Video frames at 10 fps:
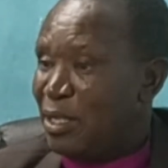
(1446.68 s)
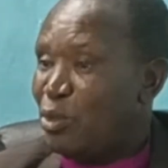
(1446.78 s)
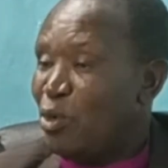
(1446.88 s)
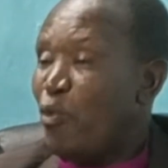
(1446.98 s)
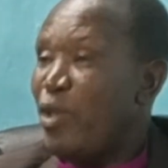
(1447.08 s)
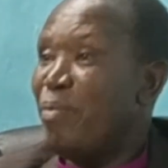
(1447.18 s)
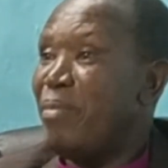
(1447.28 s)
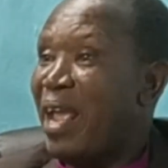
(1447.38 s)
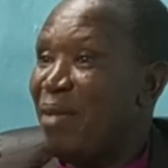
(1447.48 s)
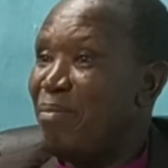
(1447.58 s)
So we
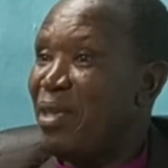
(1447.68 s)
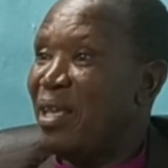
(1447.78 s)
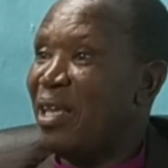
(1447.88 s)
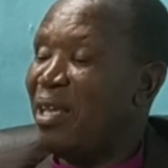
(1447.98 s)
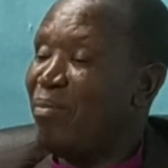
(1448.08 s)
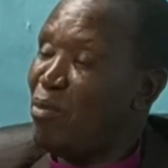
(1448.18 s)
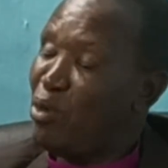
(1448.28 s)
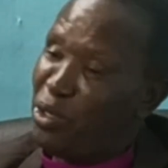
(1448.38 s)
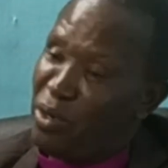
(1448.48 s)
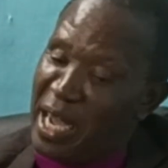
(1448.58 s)
may be
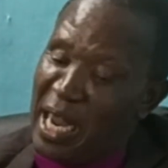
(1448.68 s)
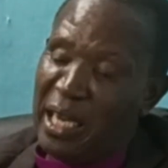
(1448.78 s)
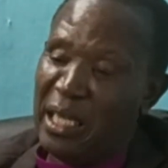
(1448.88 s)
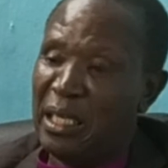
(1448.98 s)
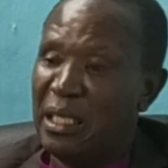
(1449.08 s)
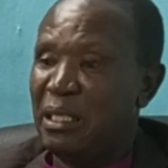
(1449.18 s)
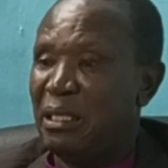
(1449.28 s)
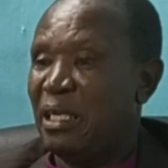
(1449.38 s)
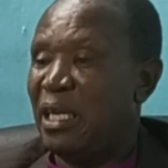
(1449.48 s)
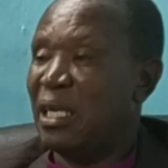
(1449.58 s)
emotionally
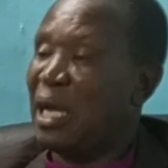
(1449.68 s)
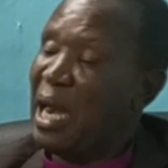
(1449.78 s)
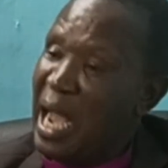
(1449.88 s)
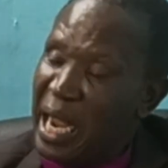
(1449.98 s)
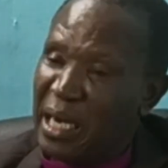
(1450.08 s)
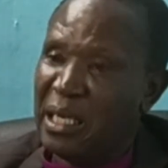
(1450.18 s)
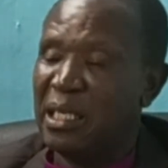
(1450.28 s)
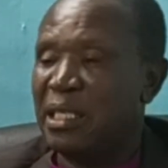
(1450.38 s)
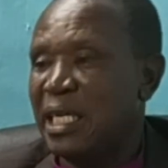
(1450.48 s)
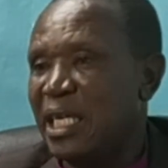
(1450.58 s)
inclined
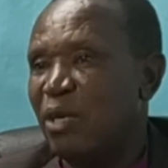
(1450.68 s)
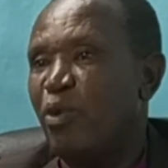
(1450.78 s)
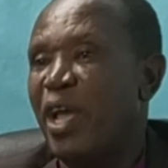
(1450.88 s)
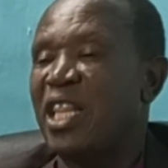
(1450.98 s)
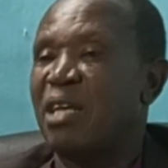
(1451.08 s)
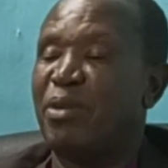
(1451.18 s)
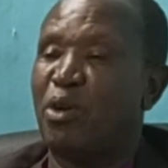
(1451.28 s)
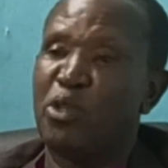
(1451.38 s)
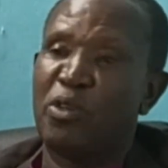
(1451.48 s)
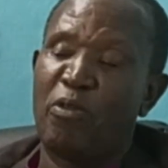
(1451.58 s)
in certain way that
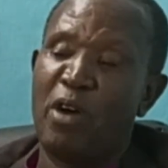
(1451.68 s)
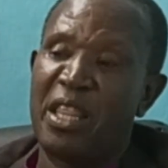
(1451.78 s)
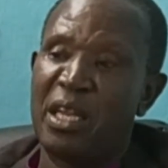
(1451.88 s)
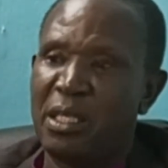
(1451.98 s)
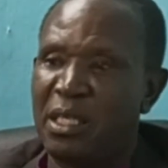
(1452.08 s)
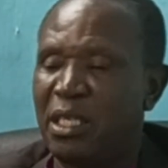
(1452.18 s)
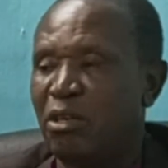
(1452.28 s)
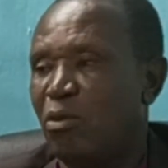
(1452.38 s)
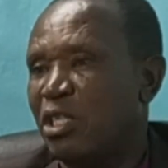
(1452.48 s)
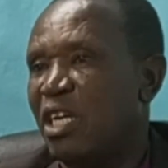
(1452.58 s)
because of our
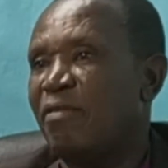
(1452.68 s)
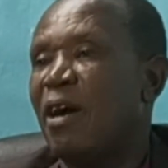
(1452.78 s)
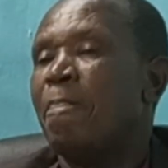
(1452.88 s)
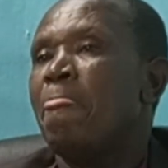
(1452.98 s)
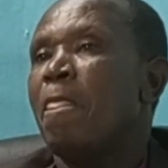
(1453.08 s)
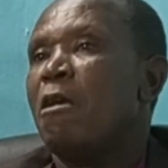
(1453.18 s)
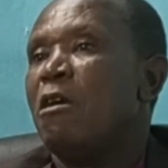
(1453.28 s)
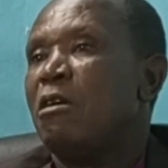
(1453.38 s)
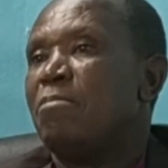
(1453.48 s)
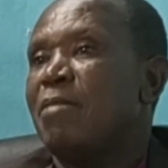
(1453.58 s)
ethnicity or whatever.
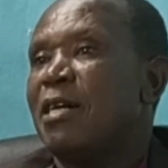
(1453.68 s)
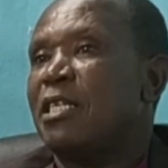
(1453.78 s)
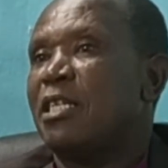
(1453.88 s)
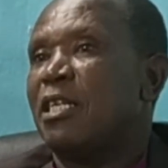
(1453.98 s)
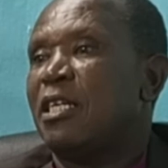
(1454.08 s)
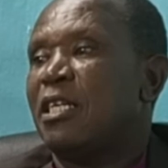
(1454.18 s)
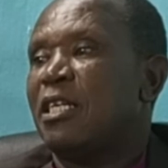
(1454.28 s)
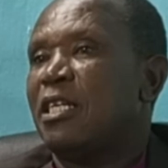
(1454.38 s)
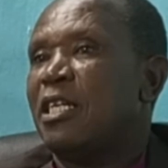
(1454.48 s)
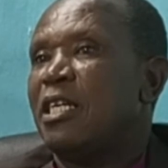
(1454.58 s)
But
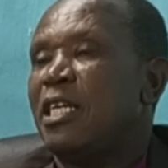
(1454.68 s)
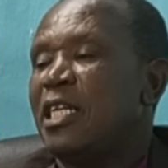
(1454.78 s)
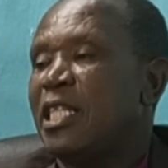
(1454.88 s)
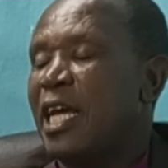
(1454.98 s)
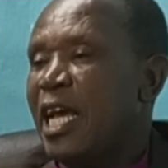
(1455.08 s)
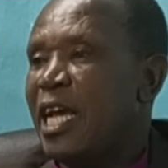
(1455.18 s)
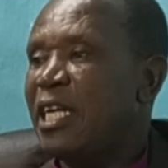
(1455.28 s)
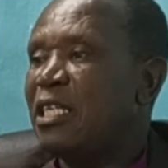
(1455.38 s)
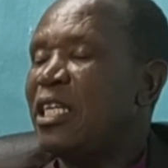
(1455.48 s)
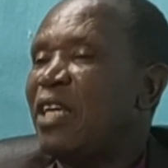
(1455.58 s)
in the
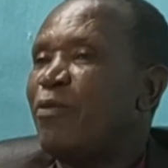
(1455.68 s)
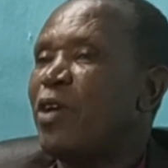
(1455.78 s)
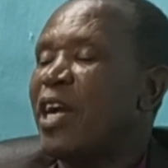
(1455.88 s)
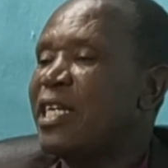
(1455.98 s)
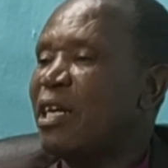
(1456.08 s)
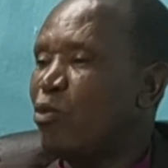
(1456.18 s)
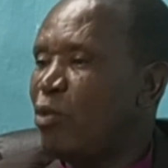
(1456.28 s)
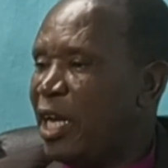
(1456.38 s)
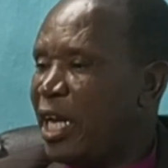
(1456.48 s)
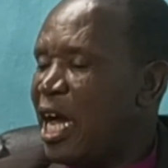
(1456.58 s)
end, if we get a
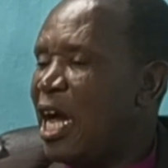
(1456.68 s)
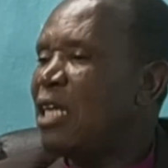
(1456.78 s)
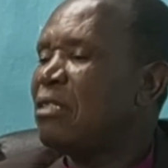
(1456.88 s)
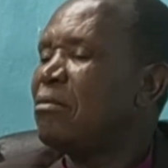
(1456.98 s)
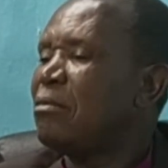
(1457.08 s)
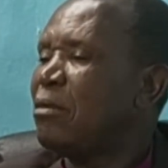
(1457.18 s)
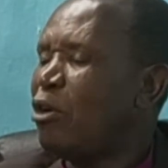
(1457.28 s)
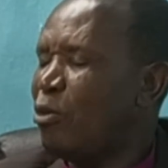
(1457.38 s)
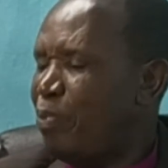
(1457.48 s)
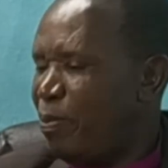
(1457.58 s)
good leader,
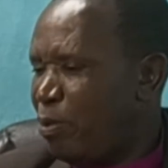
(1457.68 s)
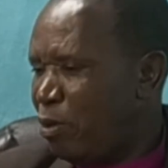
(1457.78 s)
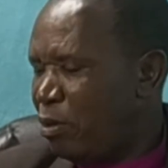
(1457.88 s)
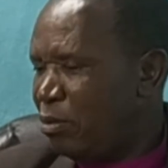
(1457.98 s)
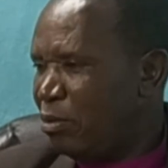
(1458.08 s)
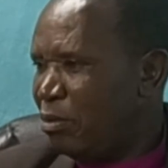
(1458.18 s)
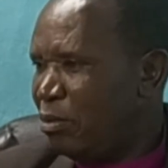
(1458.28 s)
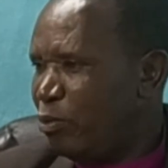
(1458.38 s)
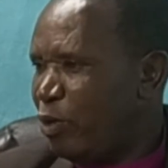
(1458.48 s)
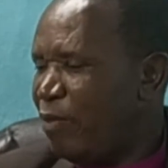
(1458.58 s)
all people
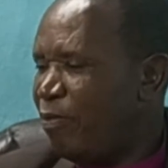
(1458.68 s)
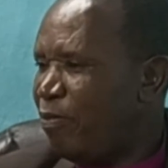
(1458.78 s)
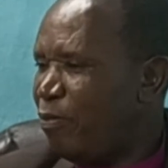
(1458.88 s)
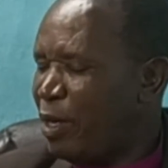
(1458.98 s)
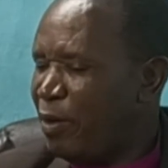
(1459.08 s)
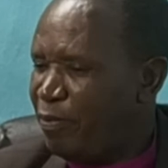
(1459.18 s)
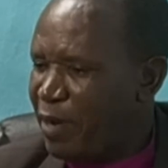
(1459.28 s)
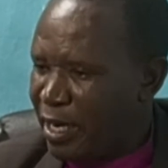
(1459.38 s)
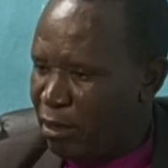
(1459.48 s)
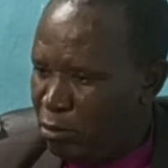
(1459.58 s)
will
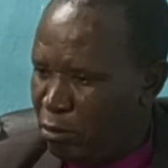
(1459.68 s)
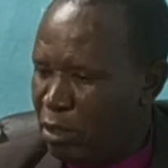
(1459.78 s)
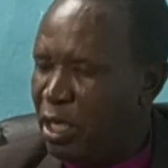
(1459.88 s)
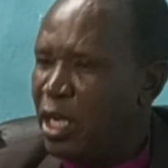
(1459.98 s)
find good.